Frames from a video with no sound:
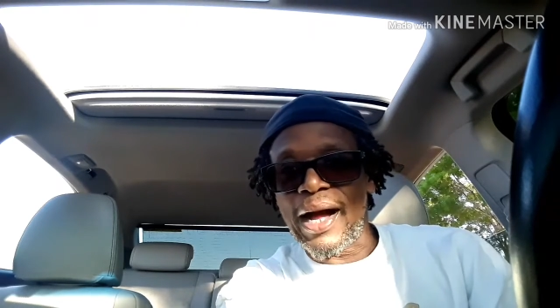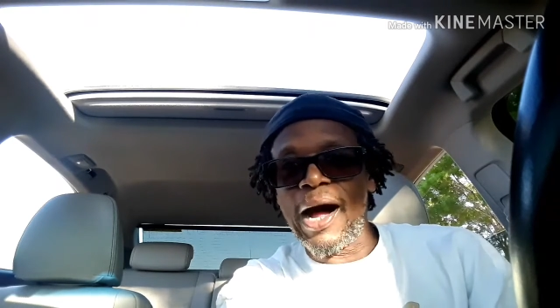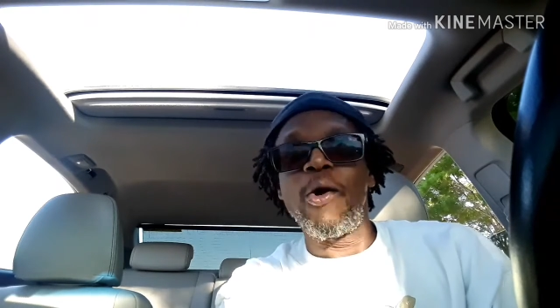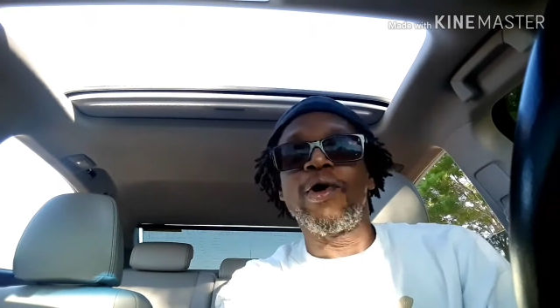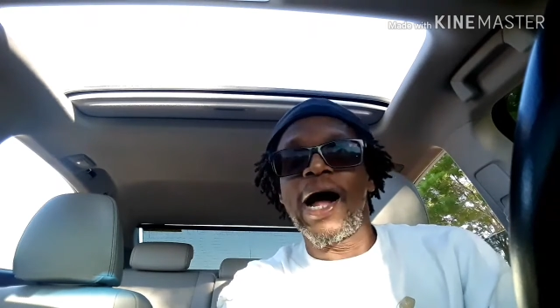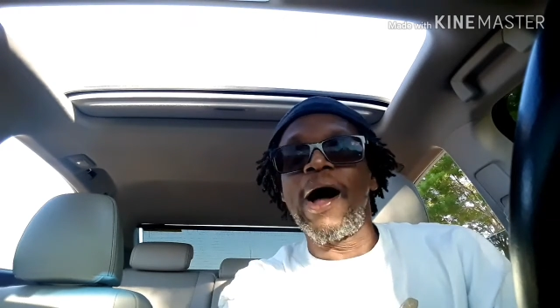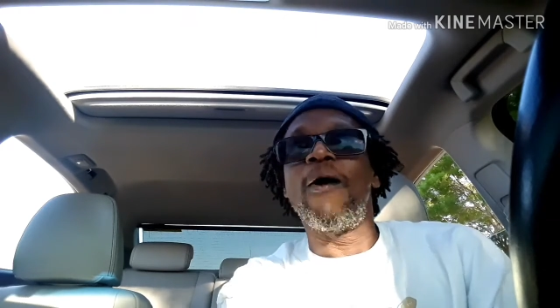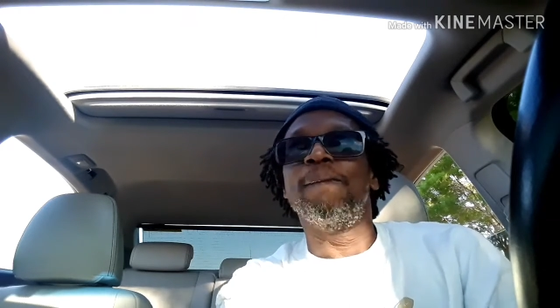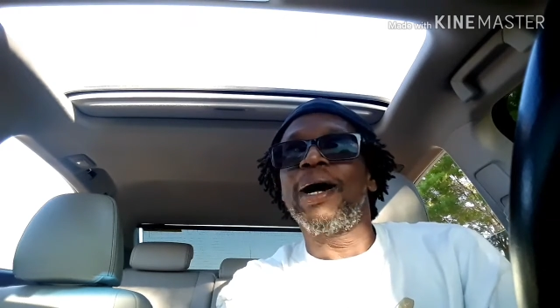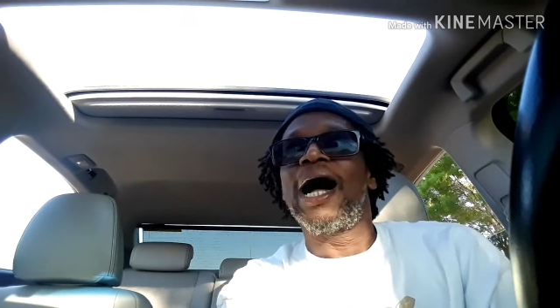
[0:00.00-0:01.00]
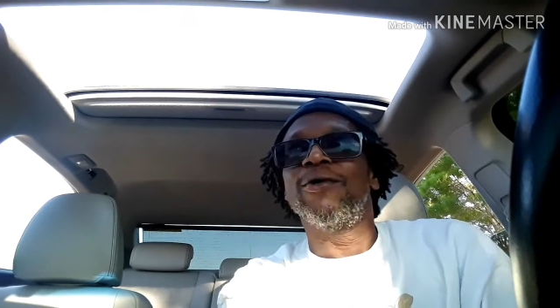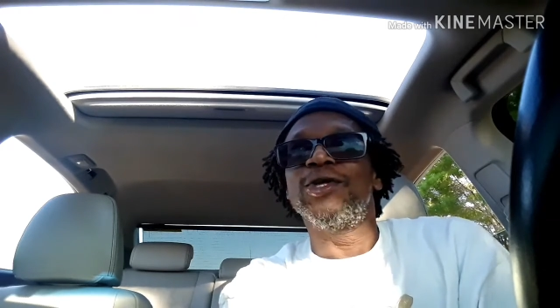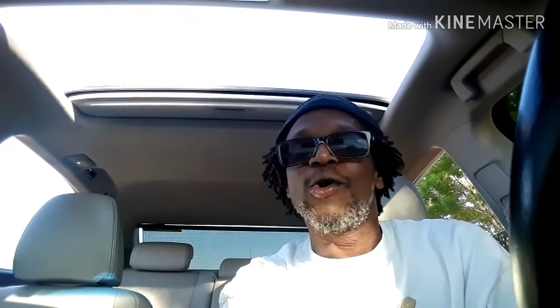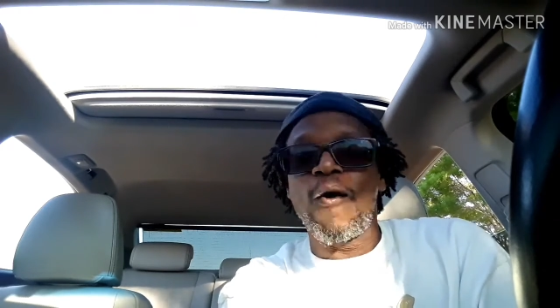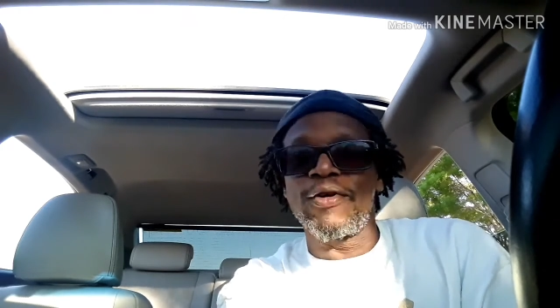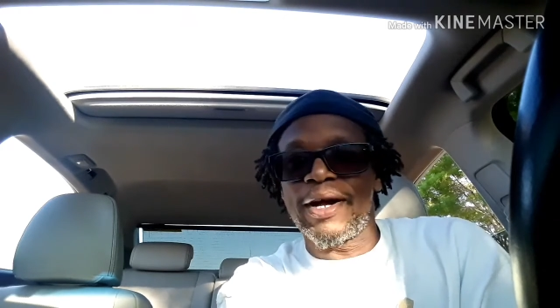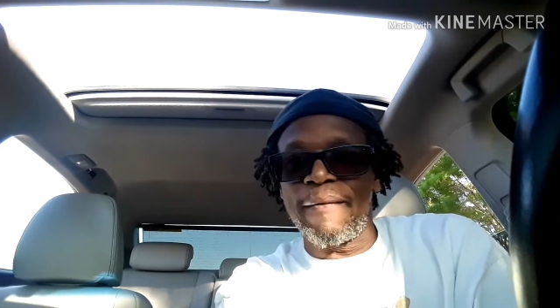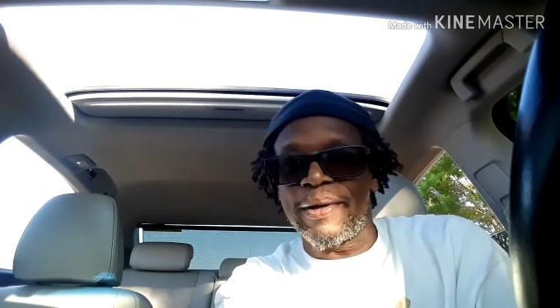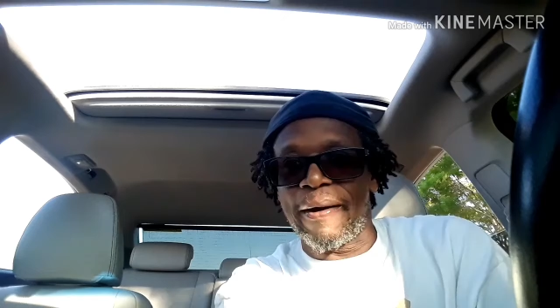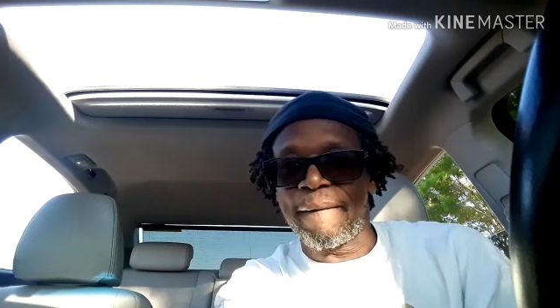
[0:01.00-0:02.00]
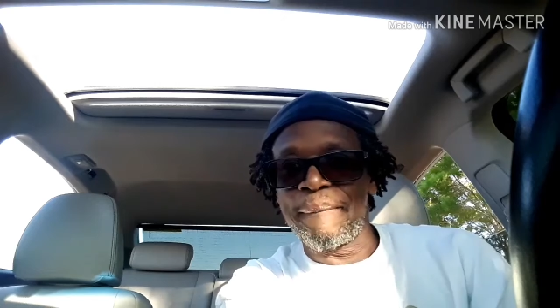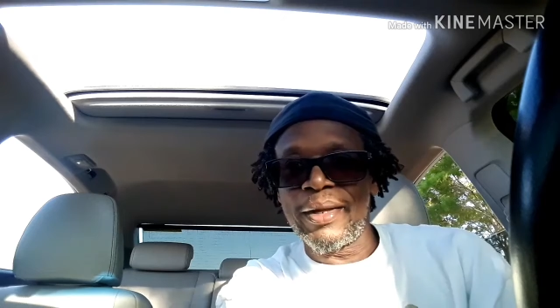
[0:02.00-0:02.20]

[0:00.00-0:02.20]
How do you overcome that?